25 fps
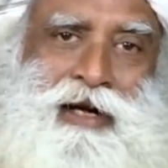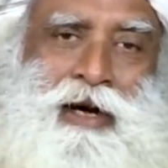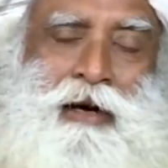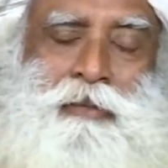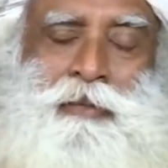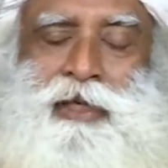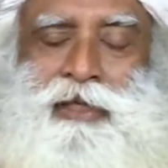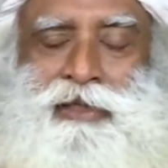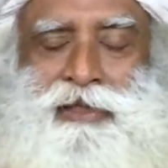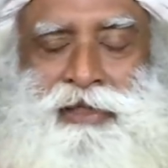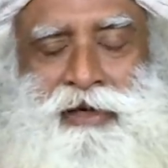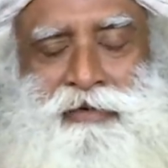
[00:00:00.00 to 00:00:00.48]
I
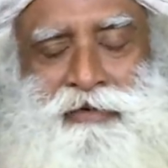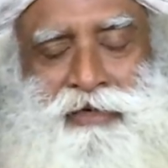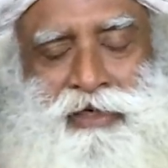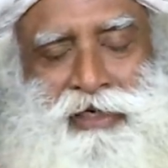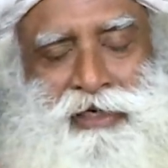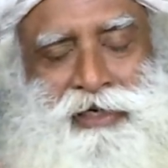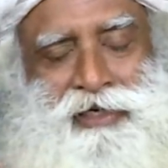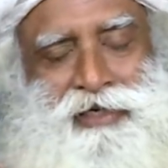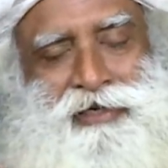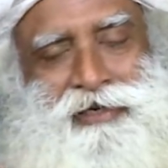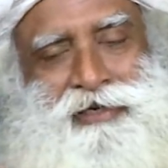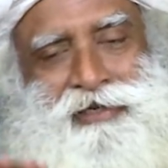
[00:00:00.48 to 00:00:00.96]
mean seventy
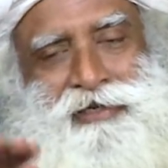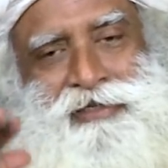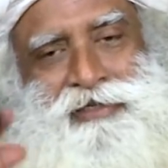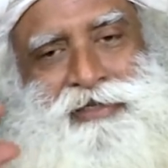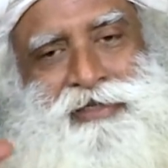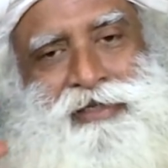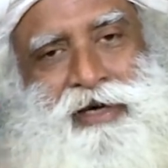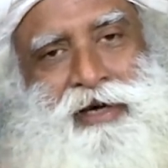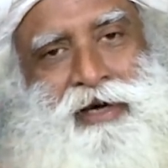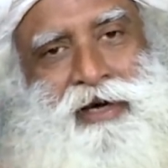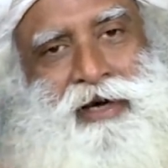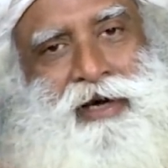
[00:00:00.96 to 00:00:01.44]
degrees
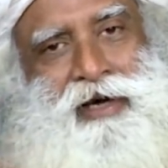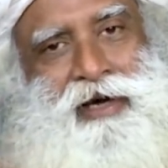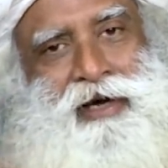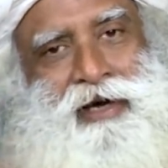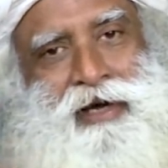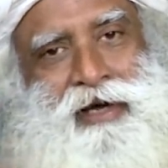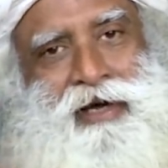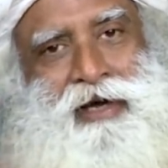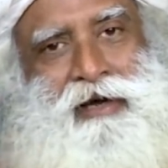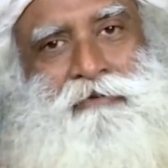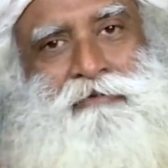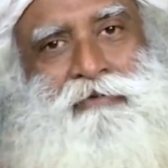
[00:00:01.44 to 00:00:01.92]
uh,
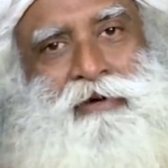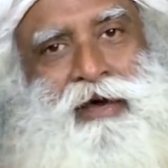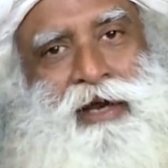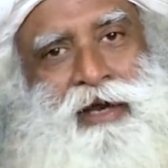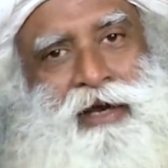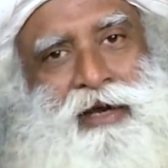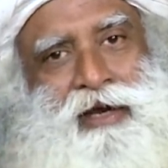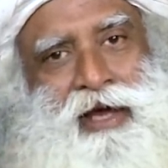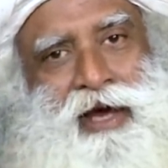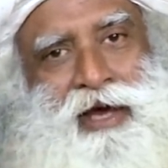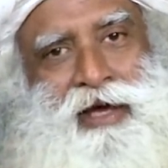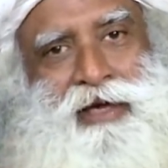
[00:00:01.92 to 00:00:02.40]

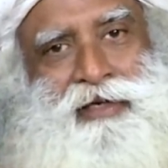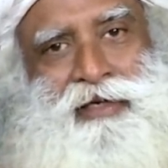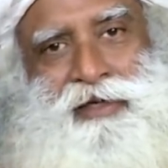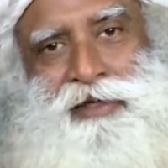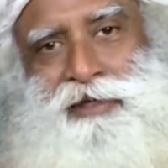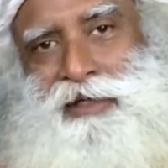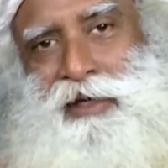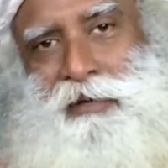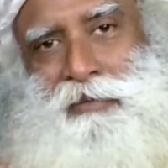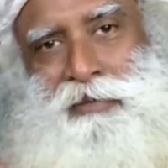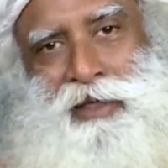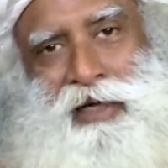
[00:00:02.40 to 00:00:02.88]
Fahrenheit or
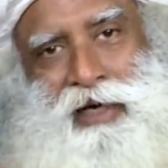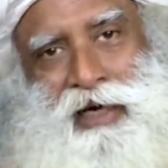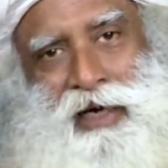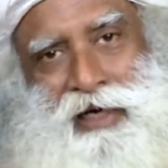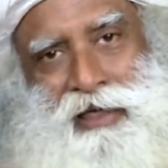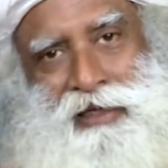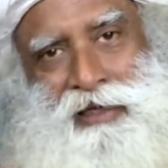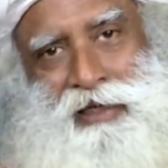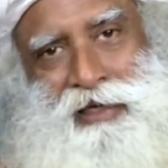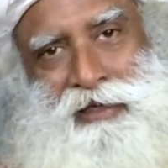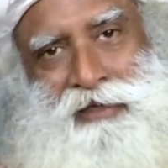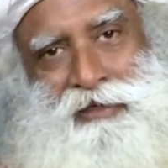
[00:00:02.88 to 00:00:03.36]
something
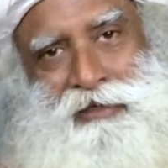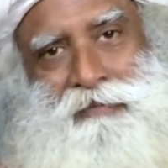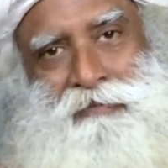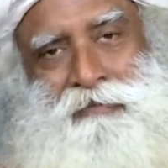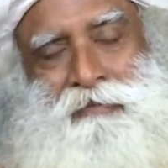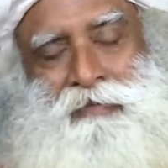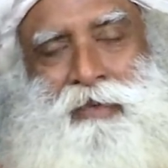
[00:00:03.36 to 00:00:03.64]
like that.